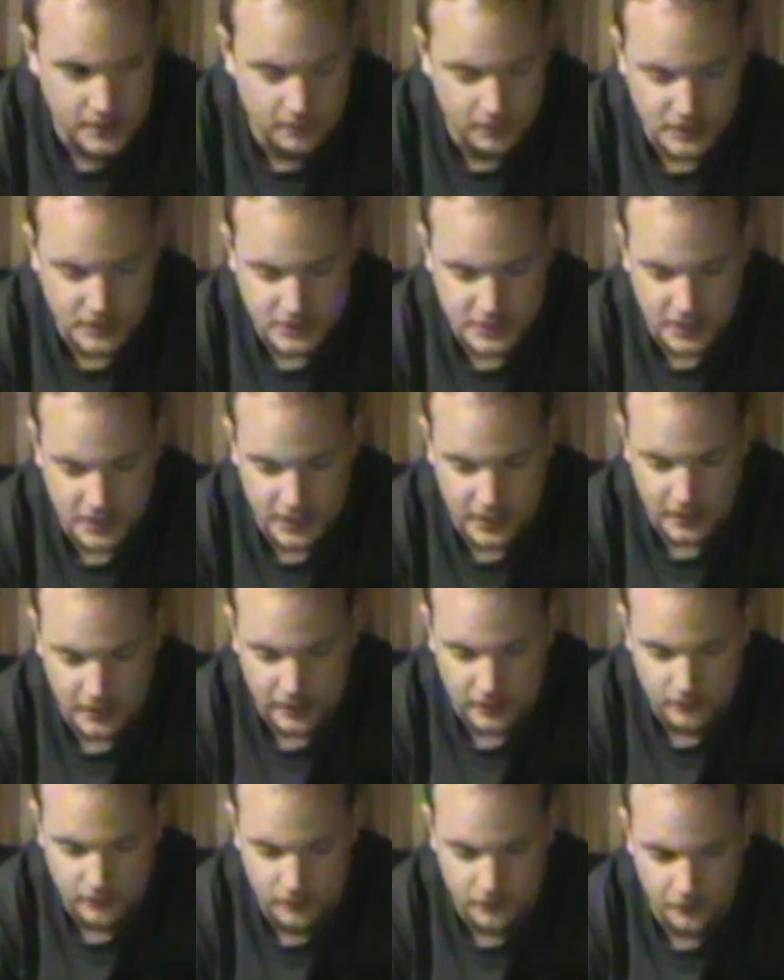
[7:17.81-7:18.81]
but
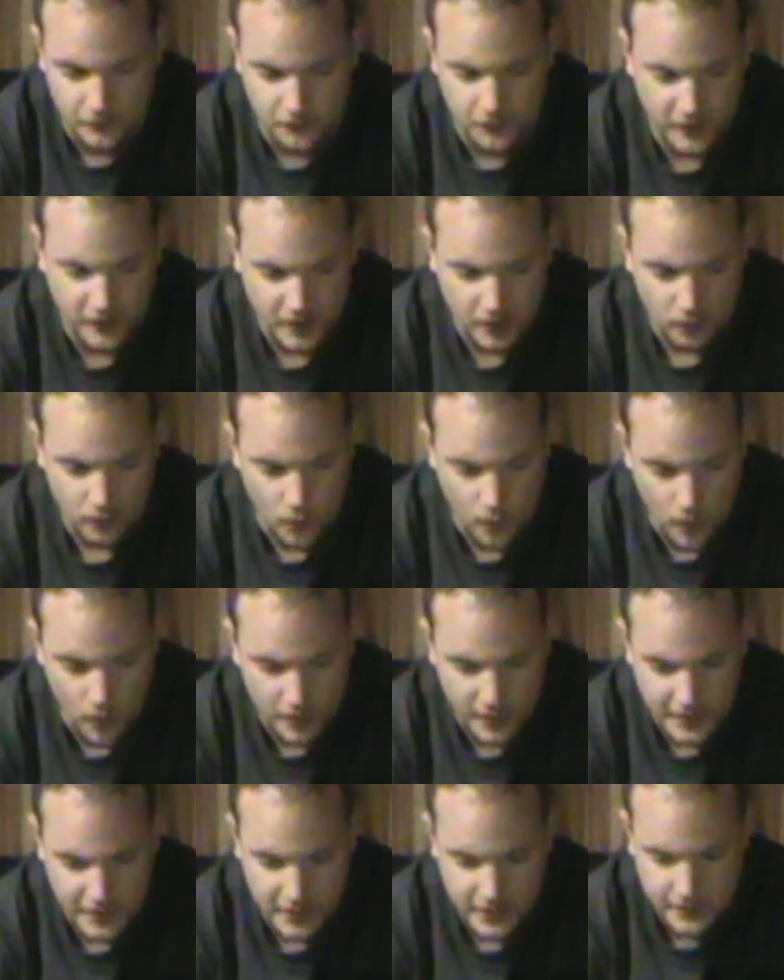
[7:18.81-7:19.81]
fair
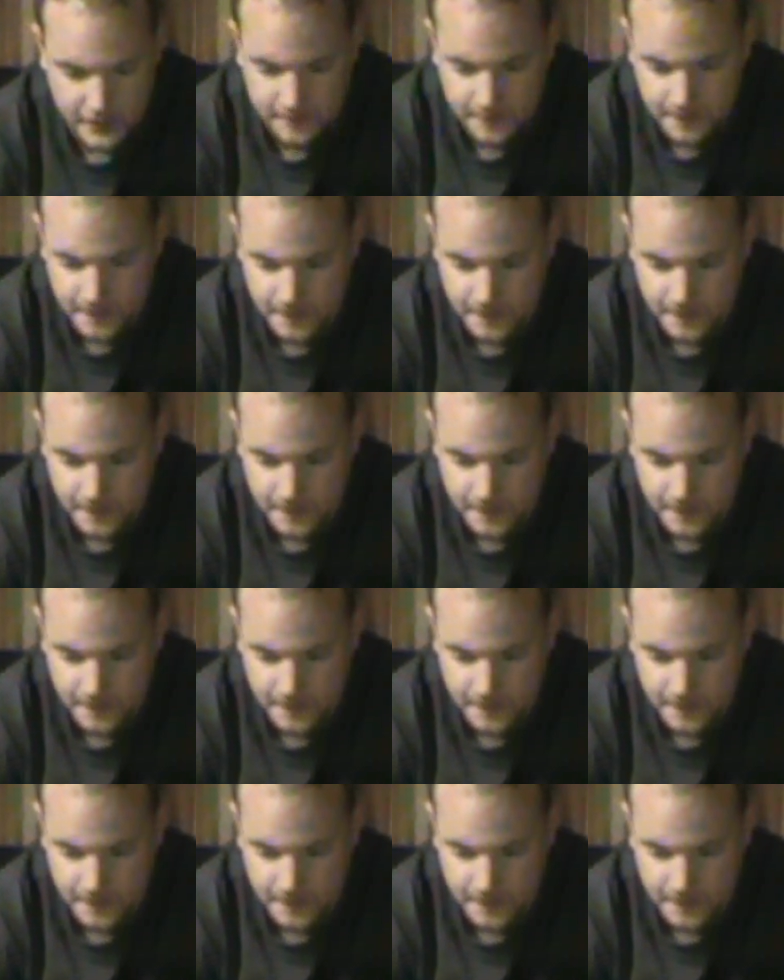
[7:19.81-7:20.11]
warning,